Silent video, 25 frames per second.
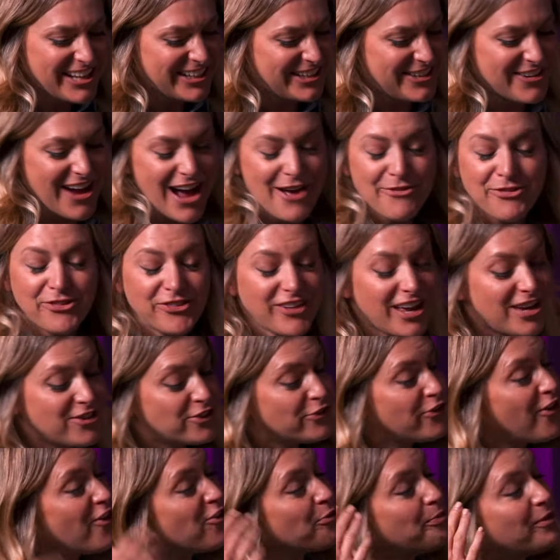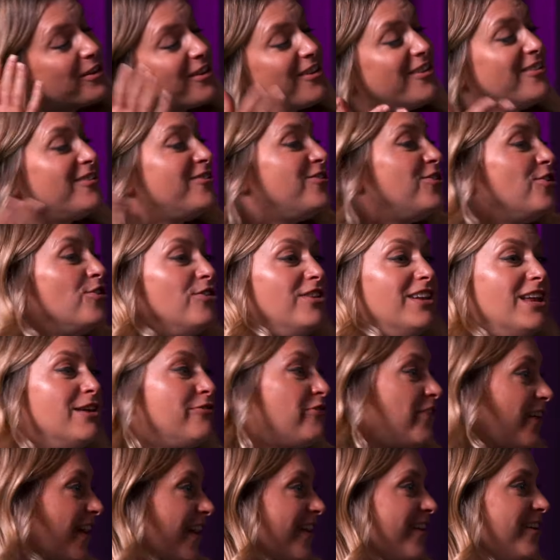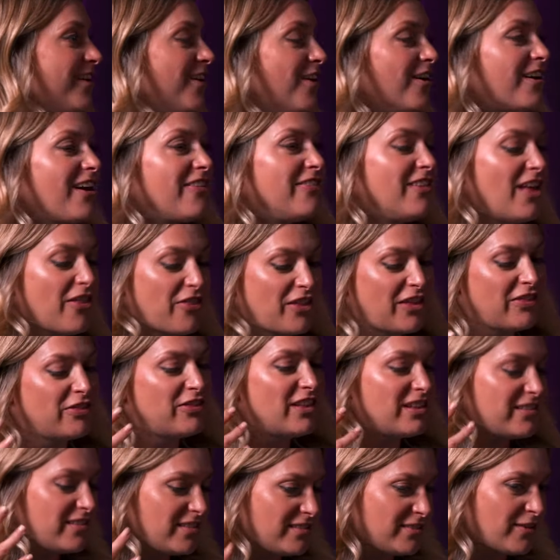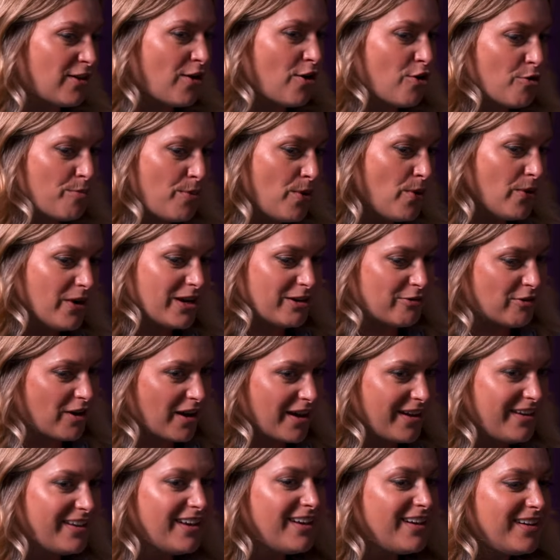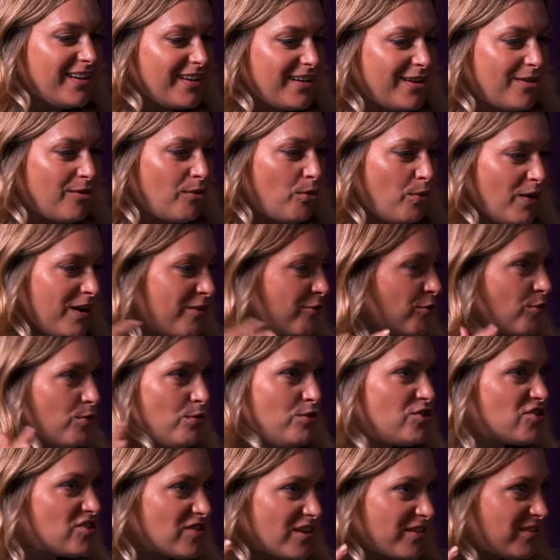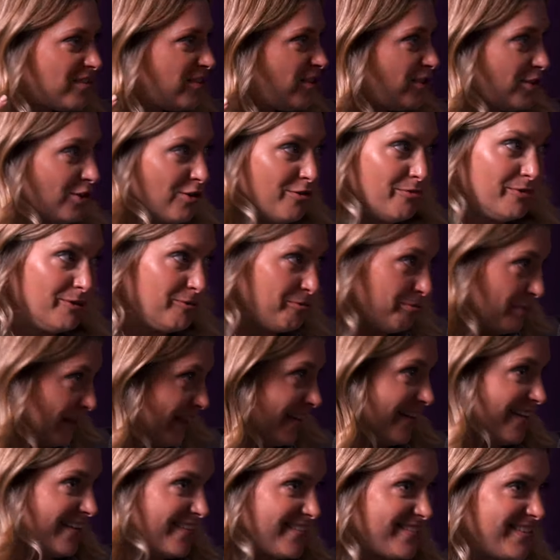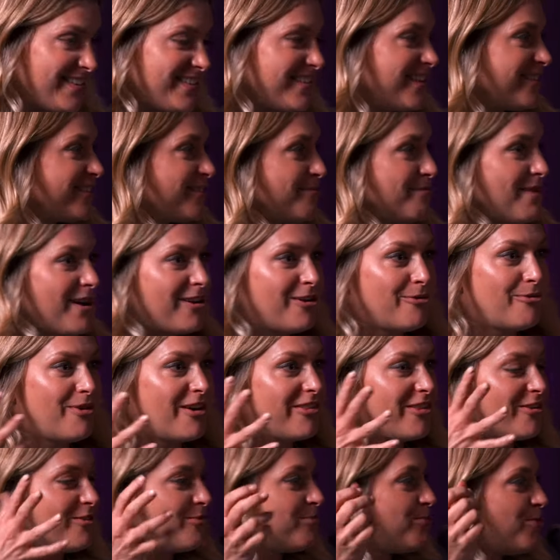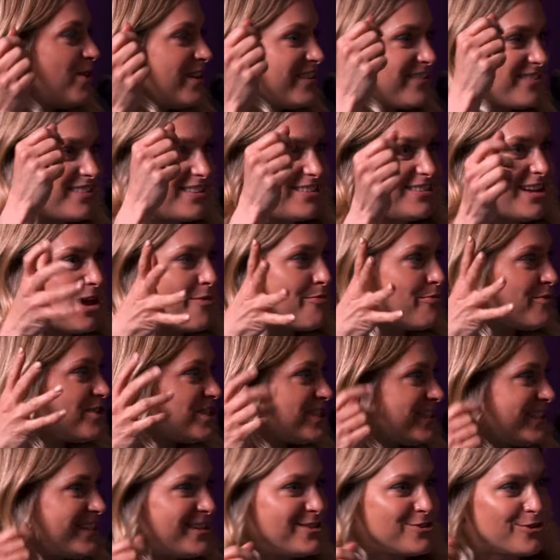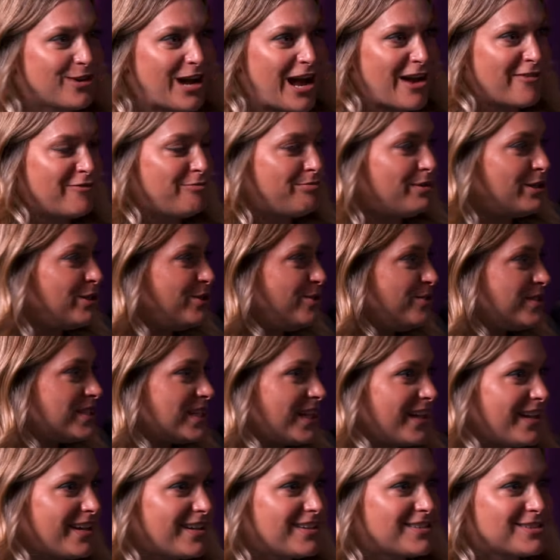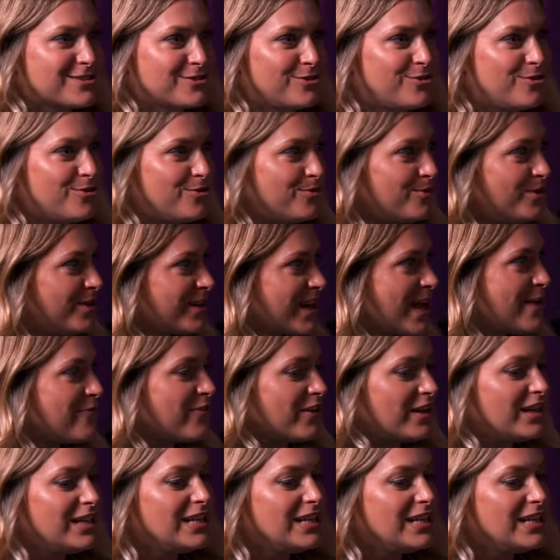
You have sage advice because you live it. Look, and I think this is the whole point, right? We're all just human beings. Yeah. It doesn't matter whether we're celebrities or have blue ticks or whatever.